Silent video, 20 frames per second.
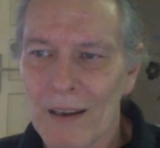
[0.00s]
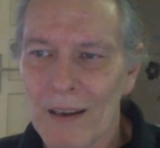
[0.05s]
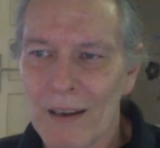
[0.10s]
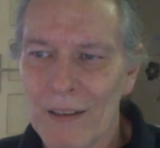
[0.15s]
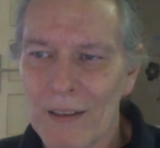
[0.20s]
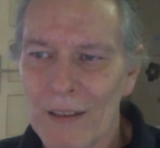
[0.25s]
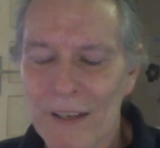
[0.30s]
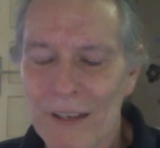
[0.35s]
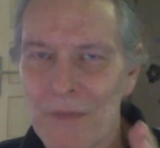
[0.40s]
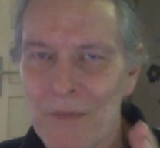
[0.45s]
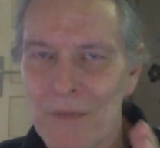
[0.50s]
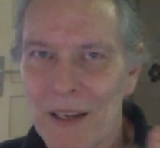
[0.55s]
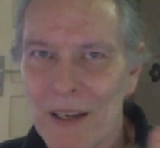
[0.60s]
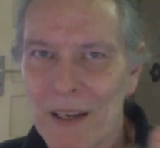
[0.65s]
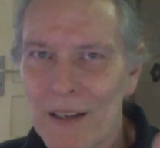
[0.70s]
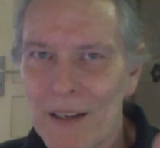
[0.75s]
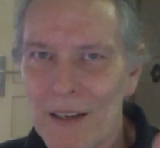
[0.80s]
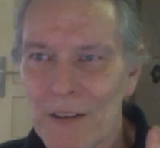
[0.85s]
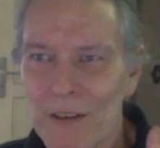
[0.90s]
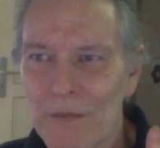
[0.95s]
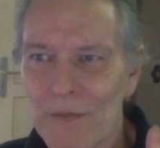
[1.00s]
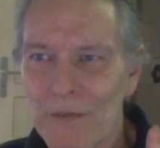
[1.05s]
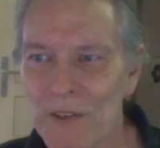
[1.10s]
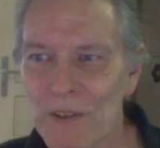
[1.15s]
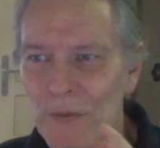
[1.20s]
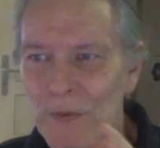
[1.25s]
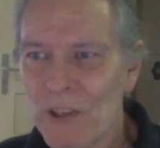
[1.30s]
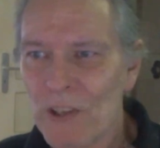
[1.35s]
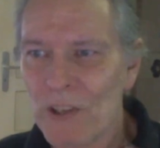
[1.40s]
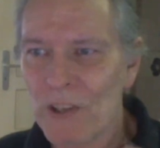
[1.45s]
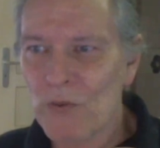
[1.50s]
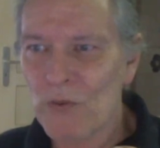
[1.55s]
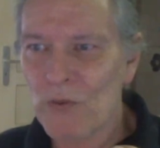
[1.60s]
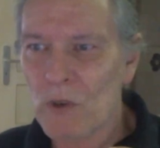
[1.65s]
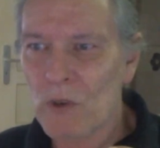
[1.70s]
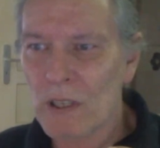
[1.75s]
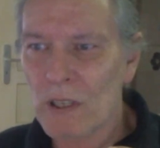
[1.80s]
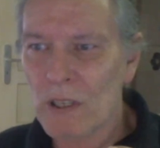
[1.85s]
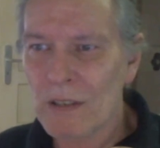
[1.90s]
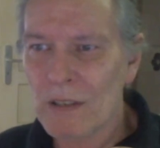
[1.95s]
It didn't make any difference which
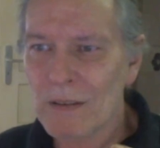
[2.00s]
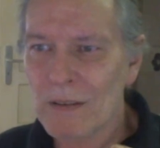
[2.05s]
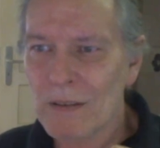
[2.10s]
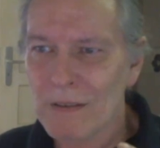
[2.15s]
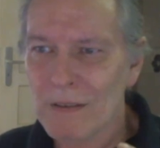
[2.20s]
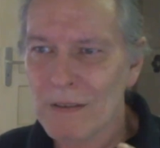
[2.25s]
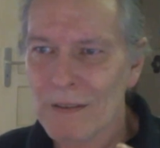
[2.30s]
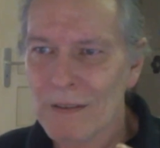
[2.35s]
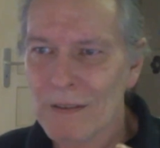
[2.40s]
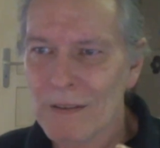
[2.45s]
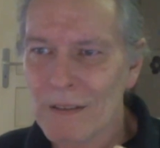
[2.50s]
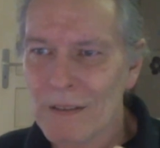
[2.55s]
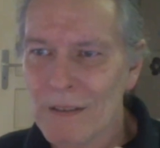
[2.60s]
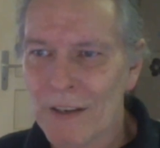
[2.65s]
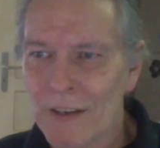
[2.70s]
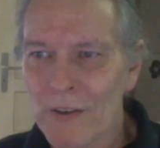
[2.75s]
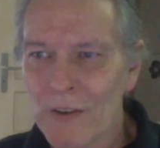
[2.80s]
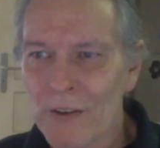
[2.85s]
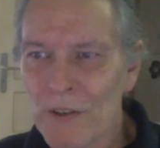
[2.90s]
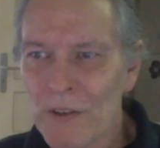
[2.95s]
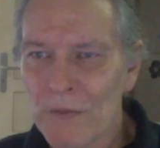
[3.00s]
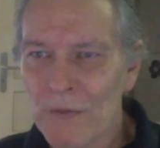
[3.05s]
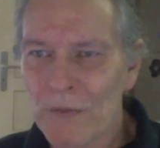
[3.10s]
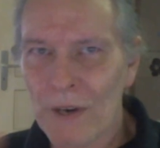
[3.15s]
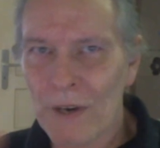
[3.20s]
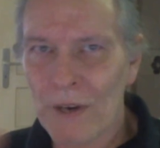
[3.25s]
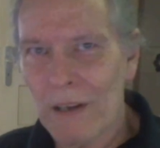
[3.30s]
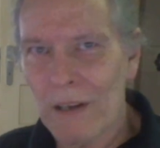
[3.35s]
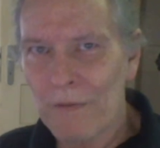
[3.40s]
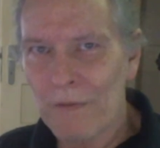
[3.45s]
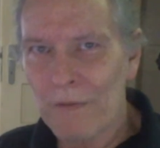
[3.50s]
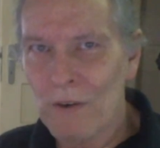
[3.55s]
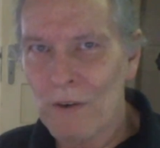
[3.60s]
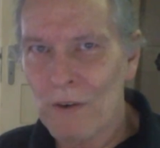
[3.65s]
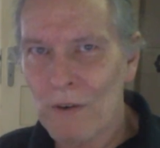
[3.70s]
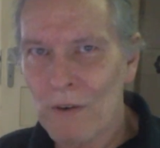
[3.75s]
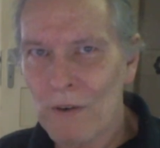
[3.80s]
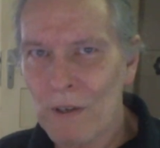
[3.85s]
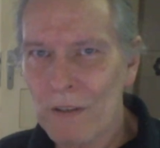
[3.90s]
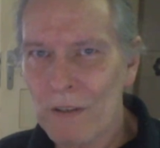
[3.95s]
one. It'd go to the front left
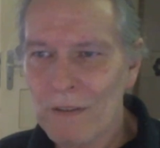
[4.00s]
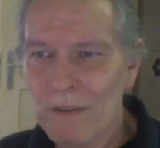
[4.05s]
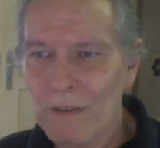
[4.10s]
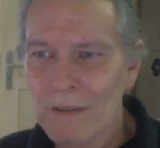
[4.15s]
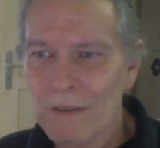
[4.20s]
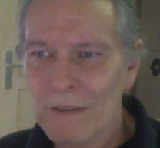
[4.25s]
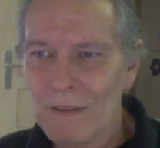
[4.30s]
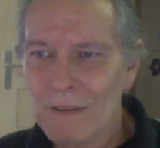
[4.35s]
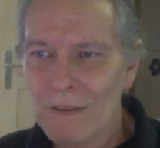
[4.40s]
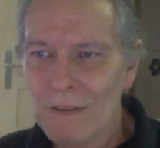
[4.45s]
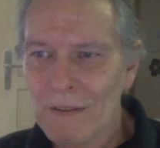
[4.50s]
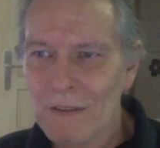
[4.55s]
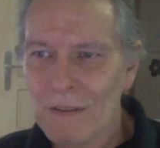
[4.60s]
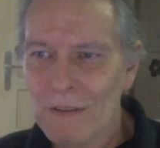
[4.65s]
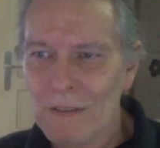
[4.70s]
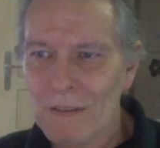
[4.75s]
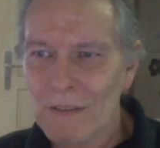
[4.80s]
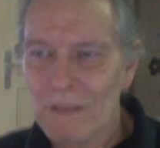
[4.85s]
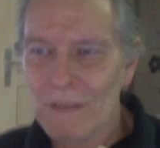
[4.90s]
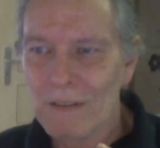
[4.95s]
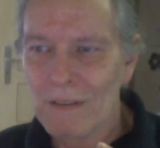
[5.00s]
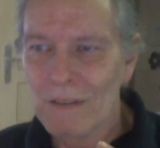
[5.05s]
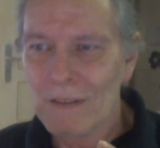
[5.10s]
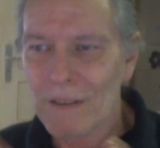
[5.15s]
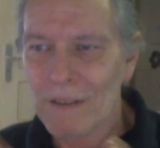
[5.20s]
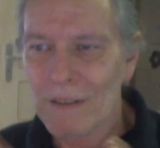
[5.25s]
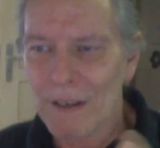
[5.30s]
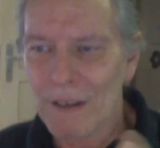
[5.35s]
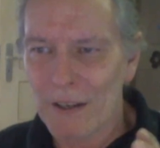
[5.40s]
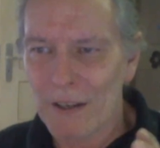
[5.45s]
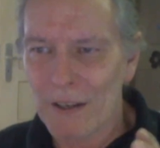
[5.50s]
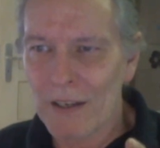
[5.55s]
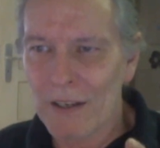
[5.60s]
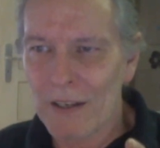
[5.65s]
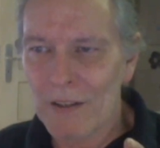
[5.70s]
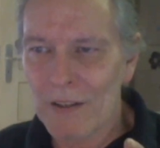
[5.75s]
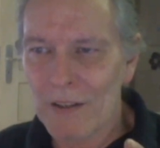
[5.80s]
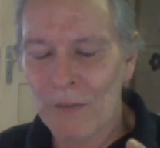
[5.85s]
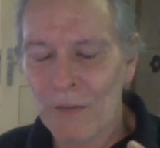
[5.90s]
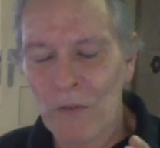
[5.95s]
corner, and then
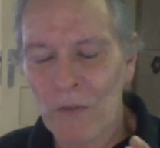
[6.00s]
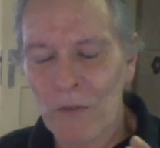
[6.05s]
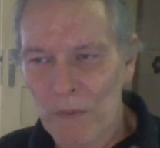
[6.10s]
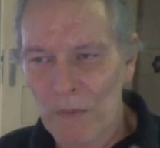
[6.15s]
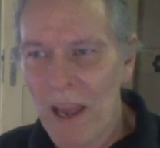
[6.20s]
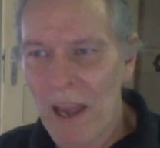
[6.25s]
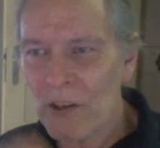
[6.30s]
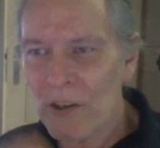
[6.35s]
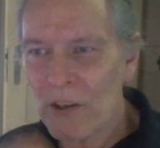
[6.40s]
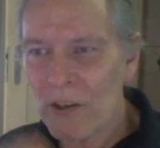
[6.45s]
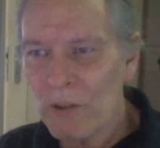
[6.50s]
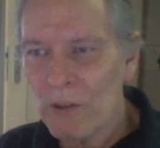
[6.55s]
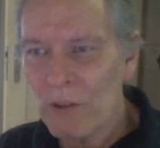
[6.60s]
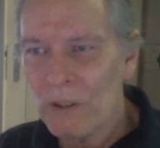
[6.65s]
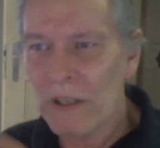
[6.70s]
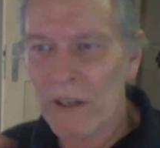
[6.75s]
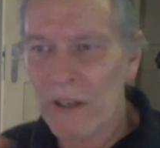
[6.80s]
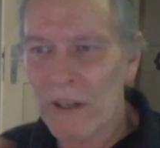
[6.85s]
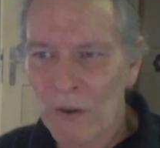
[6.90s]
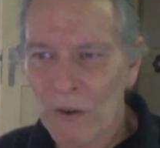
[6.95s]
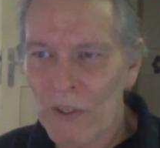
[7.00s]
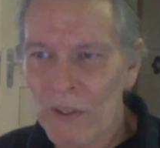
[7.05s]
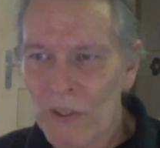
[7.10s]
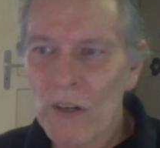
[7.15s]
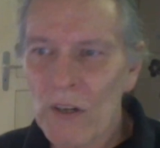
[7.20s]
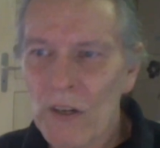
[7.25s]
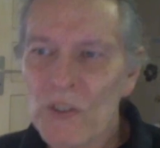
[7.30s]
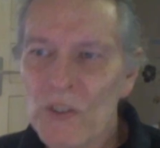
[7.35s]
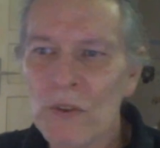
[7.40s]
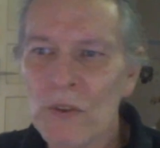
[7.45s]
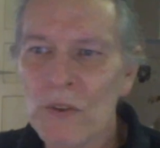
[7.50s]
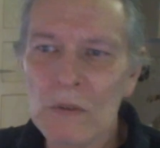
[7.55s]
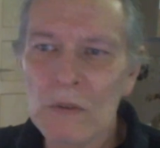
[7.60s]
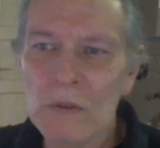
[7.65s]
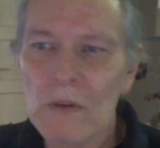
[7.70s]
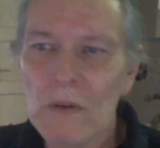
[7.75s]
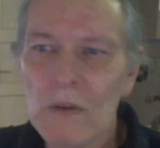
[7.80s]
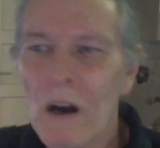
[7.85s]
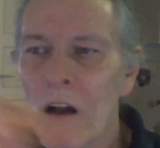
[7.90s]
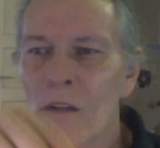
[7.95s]
with manual it'd only go to
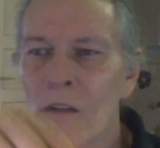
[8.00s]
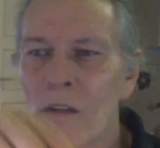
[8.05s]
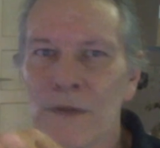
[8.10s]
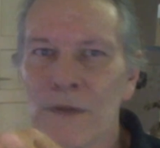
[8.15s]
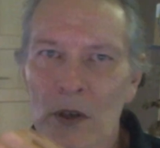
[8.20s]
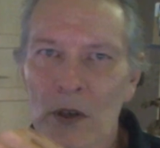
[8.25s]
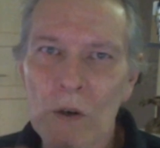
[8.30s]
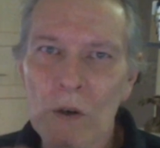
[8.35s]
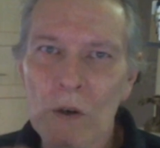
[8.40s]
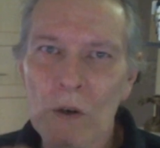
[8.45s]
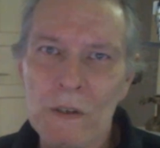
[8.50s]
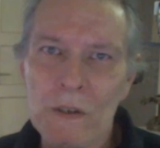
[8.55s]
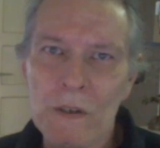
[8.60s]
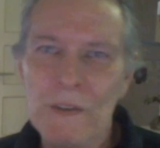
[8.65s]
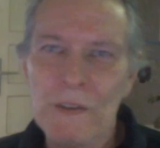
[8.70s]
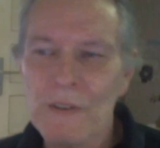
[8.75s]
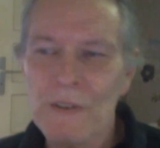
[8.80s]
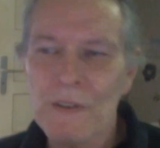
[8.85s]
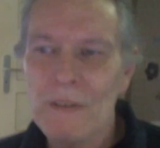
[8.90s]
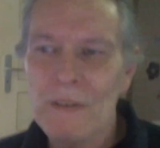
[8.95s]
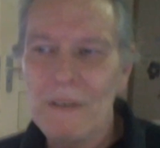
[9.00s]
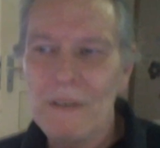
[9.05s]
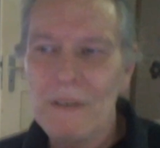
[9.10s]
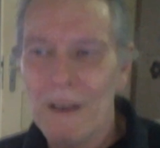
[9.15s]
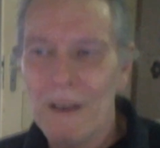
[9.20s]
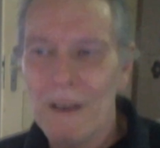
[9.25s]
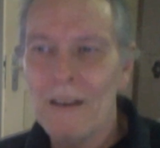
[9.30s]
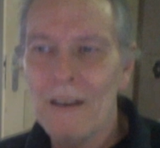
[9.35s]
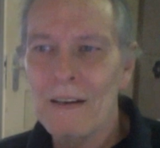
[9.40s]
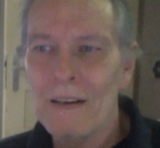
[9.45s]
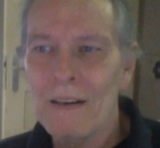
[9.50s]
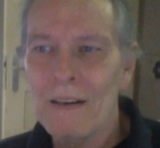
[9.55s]
all 4 corners. Yeah.